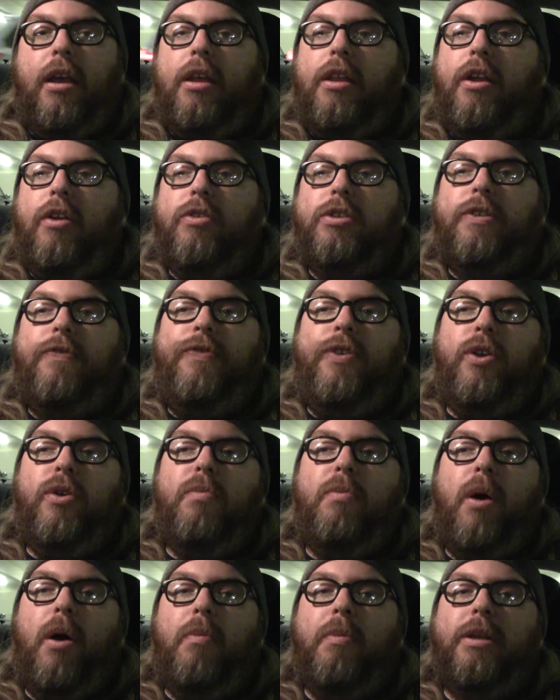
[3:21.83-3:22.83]
There was a few
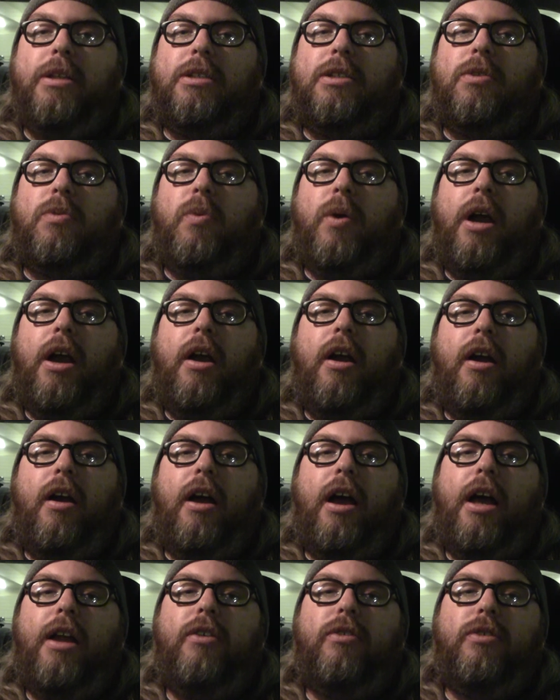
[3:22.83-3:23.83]
moments
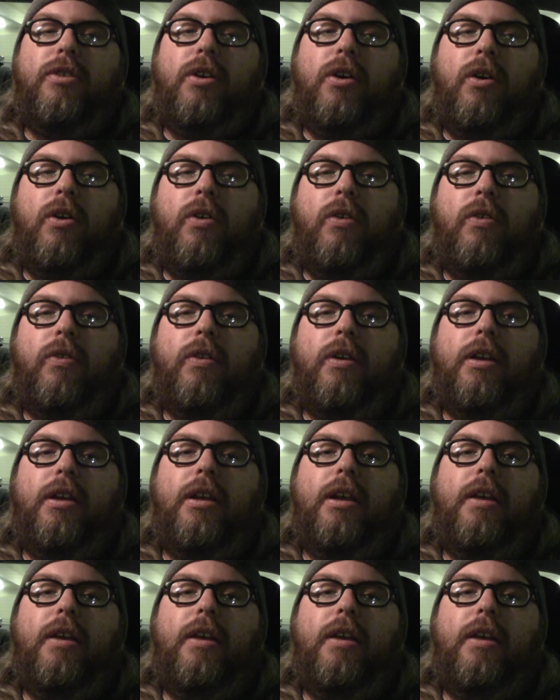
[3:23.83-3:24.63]
where I don't know